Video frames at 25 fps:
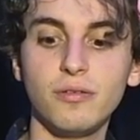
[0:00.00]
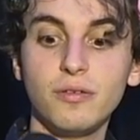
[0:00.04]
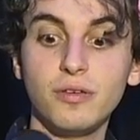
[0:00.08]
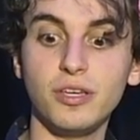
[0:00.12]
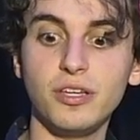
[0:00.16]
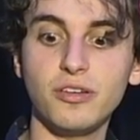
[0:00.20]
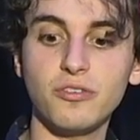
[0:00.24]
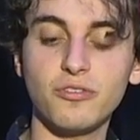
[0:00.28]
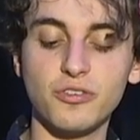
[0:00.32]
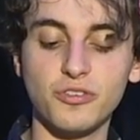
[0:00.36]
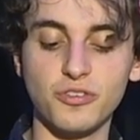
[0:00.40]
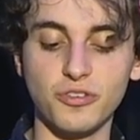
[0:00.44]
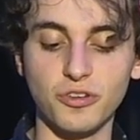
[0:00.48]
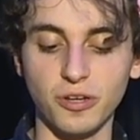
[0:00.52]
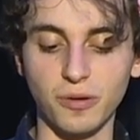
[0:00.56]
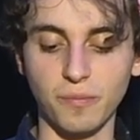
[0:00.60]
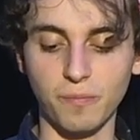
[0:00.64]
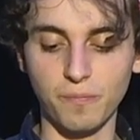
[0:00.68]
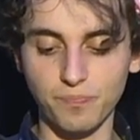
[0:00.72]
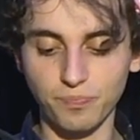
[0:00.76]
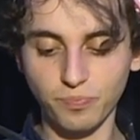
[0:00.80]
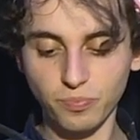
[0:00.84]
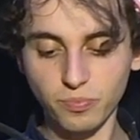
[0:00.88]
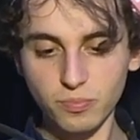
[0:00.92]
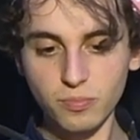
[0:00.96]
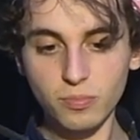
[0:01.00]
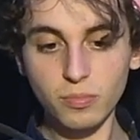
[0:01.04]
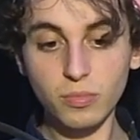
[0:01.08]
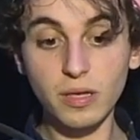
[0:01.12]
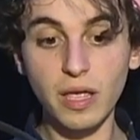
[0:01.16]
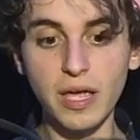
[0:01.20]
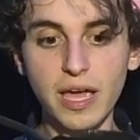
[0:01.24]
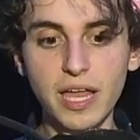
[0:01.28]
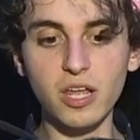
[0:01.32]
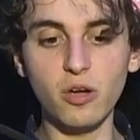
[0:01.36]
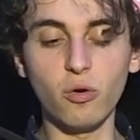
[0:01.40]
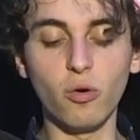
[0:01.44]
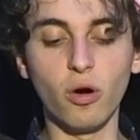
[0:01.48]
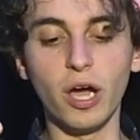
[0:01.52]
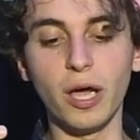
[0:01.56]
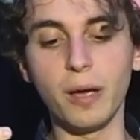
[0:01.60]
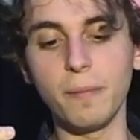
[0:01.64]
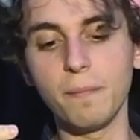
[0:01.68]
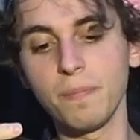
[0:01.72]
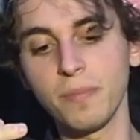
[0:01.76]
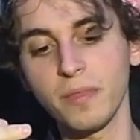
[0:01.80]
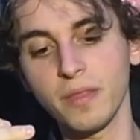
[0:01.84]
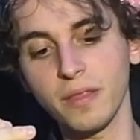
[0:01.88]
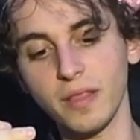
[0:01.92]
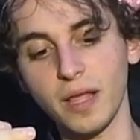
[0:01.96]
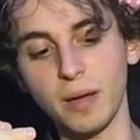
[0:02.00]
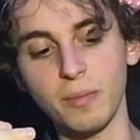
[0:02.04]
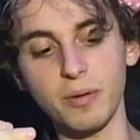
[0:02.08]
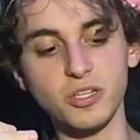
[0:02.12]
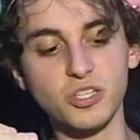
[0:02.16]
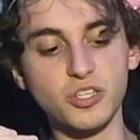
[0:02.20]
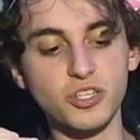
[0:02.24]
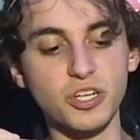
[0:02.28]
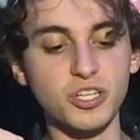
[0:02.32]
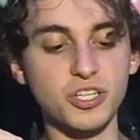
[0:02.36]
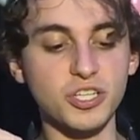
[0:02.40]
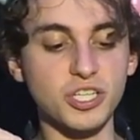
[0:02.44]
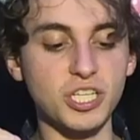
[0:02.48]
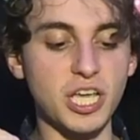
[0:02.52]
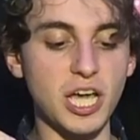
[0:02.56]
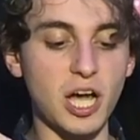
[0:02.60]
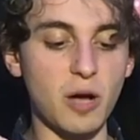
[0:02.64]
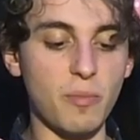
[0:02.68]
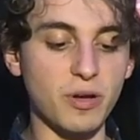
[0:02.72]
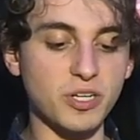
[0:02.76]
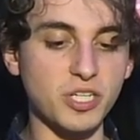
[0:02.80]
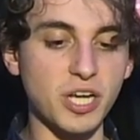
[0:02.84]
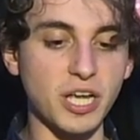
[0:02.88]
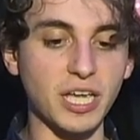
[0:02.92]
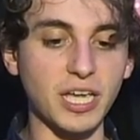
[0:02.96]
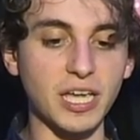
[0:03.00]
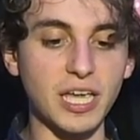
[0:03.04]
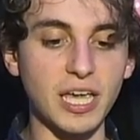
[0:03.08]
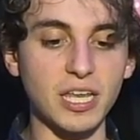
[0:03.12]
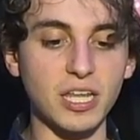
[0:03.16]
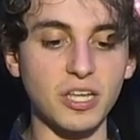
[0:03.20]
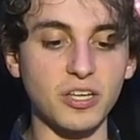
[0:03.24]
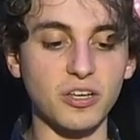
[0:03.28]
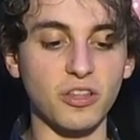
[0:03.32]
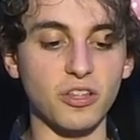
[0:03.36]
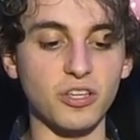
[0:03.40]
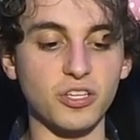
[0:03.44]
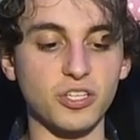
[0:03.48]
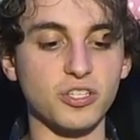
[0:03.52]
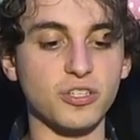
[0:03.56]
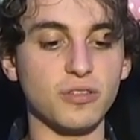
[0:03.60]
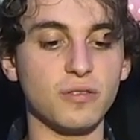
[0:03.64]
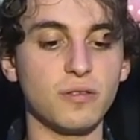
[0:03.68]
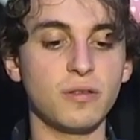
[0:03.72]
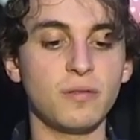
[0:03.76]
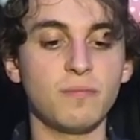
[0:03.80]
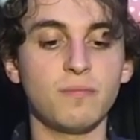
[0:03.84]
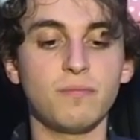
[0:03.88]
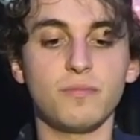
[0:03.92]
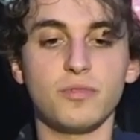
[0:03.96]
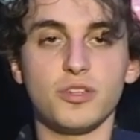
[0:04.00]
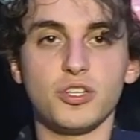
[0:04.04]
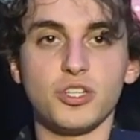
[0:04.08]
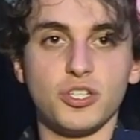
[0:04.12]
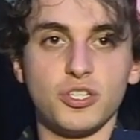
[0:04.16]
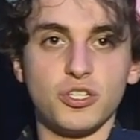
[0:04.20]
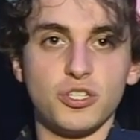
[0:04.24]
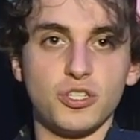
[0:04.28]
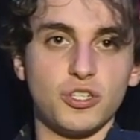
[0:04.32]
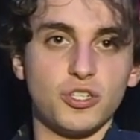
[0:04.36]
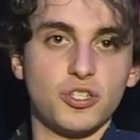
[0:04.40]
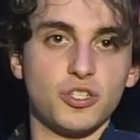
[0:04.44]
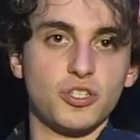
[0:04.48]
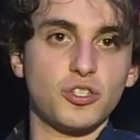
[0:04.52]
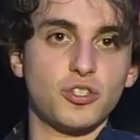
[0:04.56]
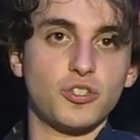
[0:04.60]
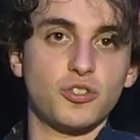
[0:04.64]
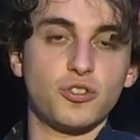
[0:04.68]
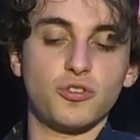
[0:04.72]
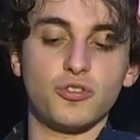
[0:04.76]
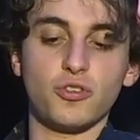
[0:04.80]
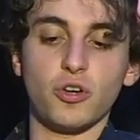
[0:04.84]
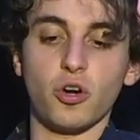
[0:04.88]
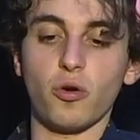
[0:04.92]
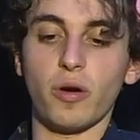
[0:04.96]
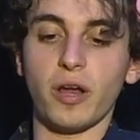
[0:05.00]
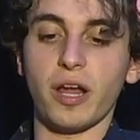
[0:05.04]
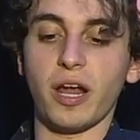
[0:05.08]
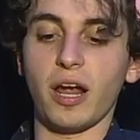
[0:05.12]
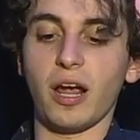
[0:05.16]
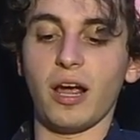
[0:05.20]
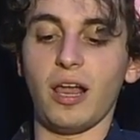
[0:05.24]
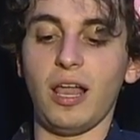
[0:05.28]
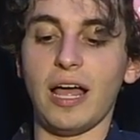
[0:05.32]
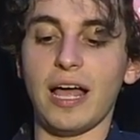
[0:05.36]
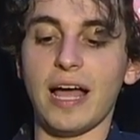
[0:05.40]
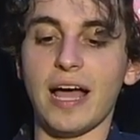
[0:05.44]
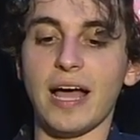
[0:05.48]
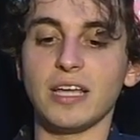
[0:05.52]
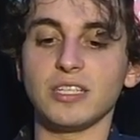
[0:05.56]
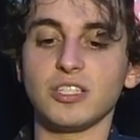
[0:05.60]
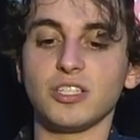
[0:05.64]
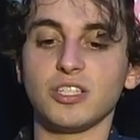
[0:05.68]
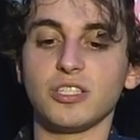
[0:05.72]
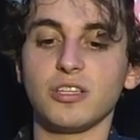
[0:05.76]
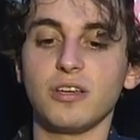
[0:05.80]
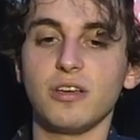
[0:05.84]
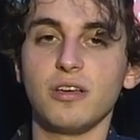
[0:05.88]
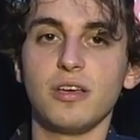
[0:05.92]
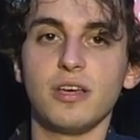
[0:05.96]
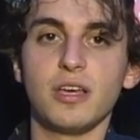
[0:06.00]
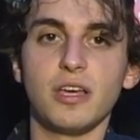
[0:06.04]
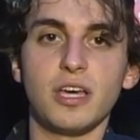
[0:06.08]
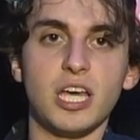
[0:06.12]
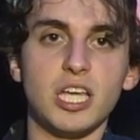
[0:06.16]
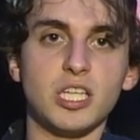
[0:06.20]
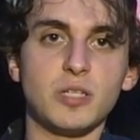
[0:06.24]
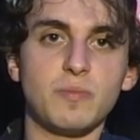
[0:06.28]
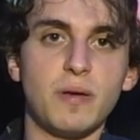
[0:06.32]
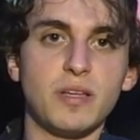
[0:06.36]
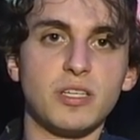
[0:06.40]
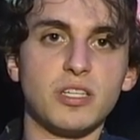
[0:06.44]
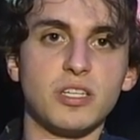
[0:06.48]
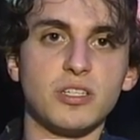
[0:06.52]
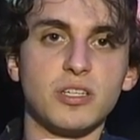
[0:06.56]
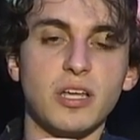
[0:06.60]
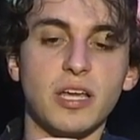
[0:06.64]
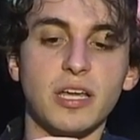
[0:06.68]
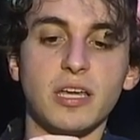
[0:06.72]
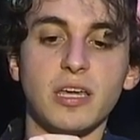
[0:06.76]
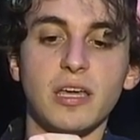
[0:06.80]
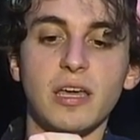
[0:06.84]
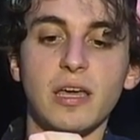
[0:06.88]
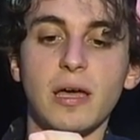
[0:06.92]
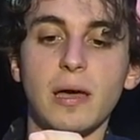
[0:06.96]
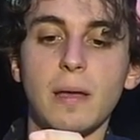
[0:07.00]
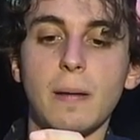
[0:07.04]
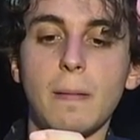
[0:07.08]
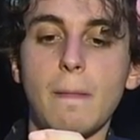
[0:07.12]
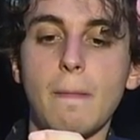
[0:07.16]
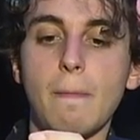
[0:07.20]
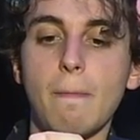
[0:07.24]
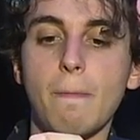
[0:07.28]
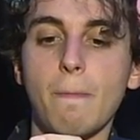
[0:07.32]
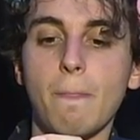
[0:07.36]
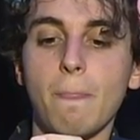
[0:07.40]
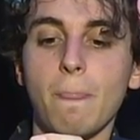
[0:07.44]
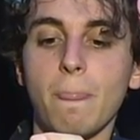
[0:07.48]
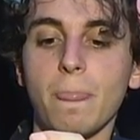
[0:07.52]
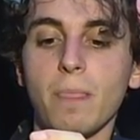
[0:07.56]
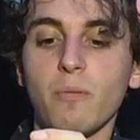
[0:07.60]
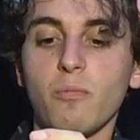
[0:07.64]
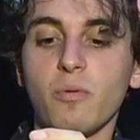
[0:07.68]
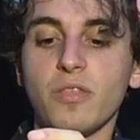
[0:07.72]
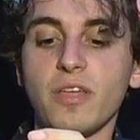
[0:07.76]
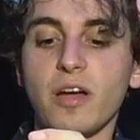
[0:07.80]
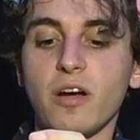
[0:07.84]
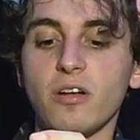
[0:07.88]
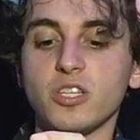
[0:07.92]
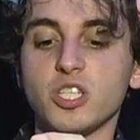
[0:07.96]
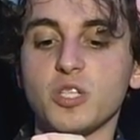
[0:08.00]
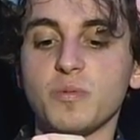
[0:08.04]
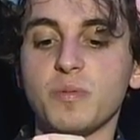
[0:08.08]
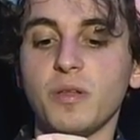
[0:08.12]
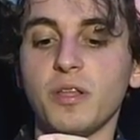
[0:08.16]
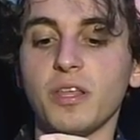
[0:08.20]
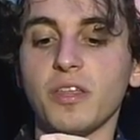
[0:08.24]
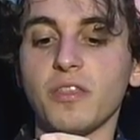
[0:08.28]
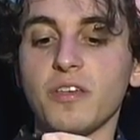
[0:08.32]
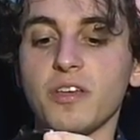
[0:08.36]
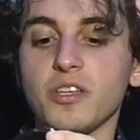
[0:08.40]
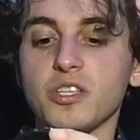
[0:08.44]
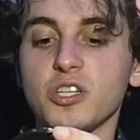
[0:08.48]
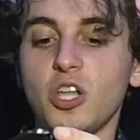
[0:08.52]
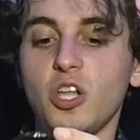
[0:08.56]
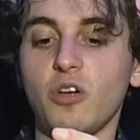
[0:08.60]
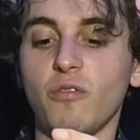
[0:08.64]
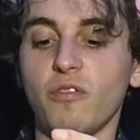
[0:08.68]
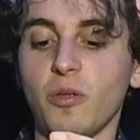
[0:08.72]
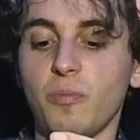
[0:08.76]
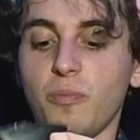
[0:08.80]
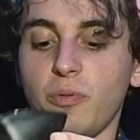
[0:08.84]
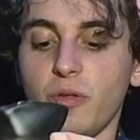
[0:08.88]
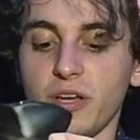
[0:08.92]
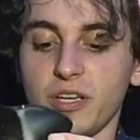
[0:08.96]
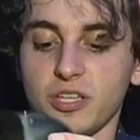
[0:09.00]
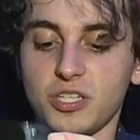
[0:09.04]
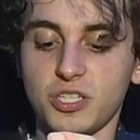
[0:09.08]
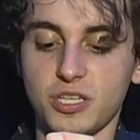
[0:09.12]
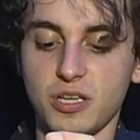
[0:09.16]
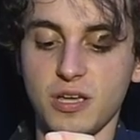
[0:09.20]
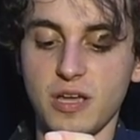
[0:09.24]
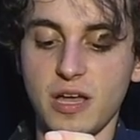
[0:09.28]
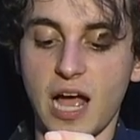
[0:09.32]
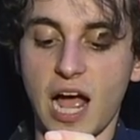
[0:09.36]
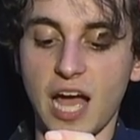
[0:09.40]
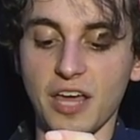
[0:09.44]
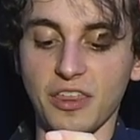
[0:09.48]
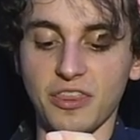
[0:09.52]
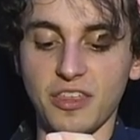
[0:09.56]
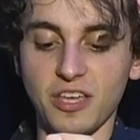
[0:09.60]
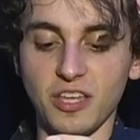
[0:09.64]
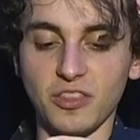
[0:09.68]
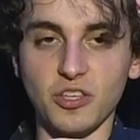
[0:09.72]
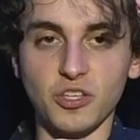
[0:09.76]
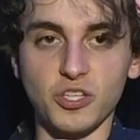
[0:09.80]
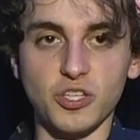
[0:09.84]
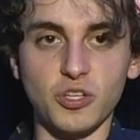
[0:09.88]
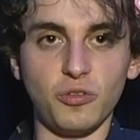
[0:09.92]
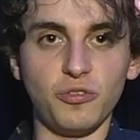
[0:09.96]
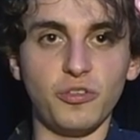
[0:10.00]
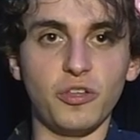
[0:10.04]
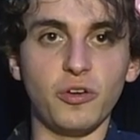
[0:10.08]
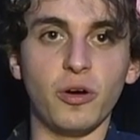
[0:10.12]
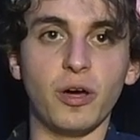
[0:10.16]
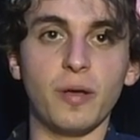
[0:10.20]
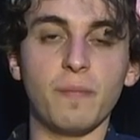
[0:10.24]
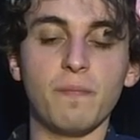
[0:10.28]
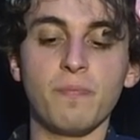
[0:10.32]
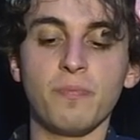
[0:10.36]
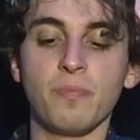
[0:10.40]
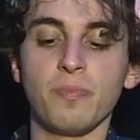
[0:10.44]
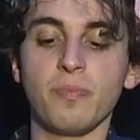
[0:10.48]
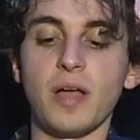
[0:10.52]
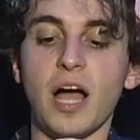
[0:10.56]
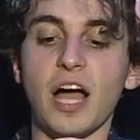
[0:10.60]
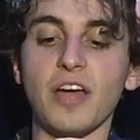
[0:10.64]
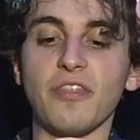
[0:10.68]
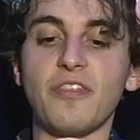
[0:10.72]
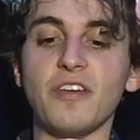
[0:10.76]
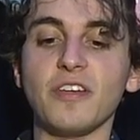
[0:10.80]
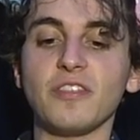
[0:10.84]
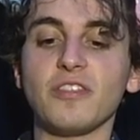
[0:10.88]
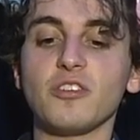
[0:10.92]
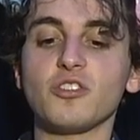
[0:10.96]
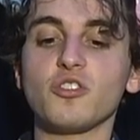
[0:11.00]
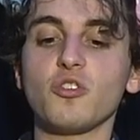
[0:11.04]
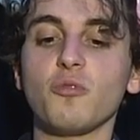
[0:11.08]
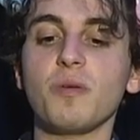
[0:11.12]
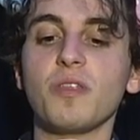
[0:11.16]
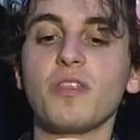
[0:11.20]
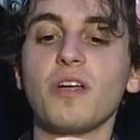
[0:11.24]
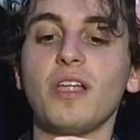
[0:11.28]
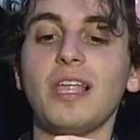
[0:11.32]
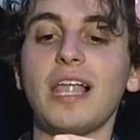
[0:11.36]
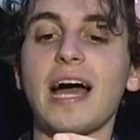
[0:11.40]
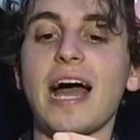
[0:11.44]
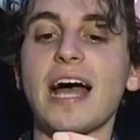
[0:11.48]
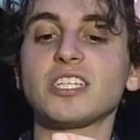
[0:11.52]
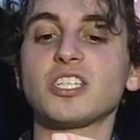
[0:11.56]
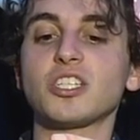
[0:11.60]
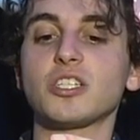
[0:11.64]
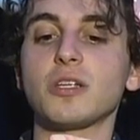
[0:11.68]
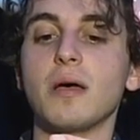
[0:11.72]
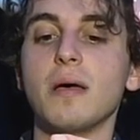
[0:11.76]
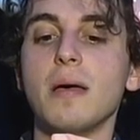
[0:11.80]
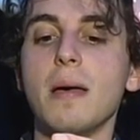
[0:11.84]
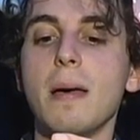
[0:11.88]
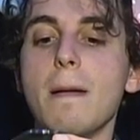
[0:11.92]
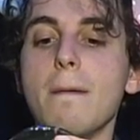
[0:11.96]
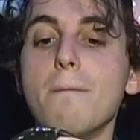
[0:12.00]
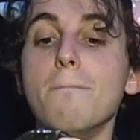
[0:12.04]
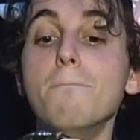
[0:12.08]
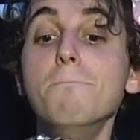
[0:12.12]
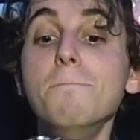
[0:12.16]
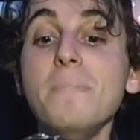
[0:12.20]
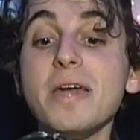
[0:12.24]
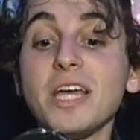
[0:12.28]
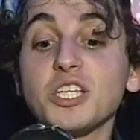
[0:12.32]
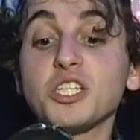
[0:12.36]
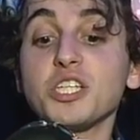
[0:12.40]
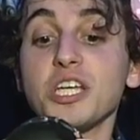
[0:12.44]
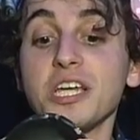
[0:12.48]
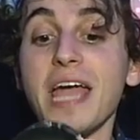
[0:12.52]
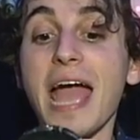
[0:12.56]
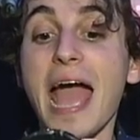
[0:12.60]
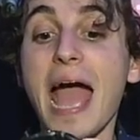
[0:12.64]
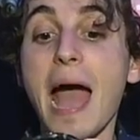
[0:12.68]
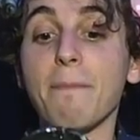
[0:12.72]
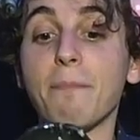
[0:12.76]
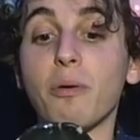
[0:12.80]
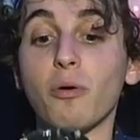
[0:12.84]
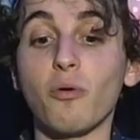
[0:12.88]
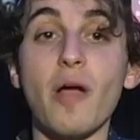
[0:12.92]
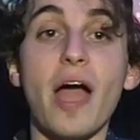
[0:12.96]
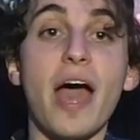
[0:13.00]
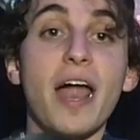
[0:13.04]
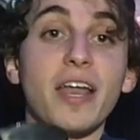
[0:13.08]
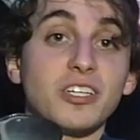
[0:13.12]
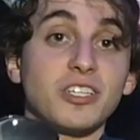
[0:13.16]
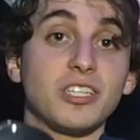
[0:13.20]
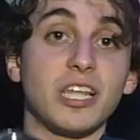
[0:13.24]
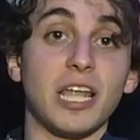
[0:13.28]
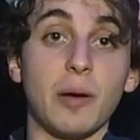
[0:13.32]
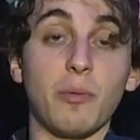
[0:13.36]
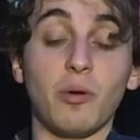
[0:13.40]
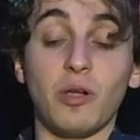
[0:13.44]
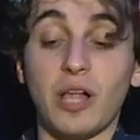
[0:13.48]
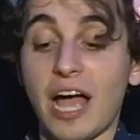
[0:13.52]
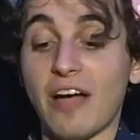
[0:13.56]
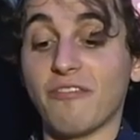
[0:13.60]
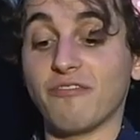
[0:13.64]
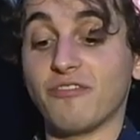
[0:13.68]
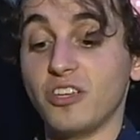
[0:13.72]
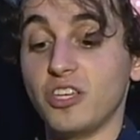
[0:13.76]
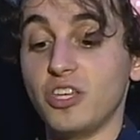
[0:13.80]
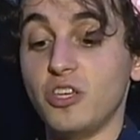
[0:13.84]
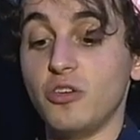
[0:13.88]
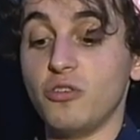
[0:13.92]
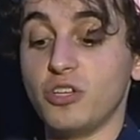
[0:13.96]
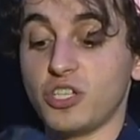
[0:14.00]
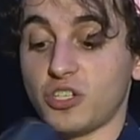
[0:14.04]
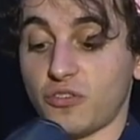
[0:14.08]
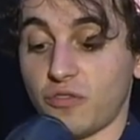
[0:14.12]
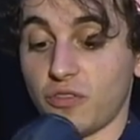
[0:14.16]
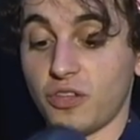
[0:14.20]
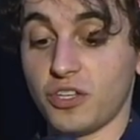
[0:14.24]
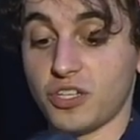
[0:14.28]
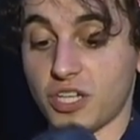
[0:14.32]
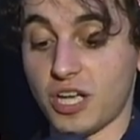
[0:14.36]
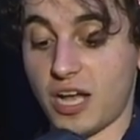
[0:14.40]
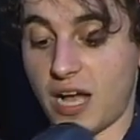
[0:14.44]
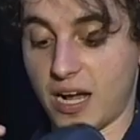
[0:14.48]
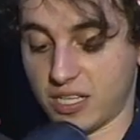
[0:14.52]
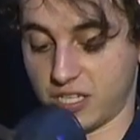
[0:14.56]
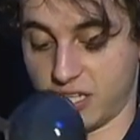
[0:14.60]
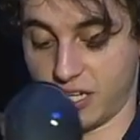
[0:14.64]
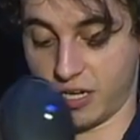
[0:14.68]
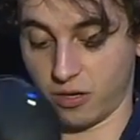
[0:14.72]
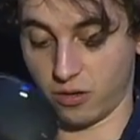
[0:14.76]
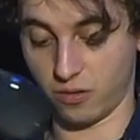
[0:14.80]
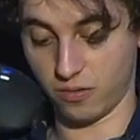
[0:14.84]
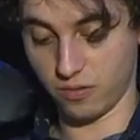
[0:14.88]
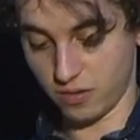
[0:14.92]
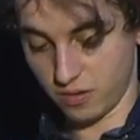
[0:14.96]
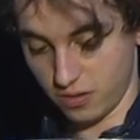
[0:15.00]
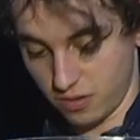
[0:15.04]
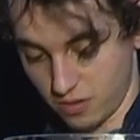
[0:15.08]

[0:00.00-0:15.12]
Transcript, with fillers: Interesting. Anyway, I'm gonna try to see how much I can get into this stirring glass as best as I can without spilling things all over the place. I think this will do it. I think this will be the last mixing apparatus that I will have to use for this cocktail.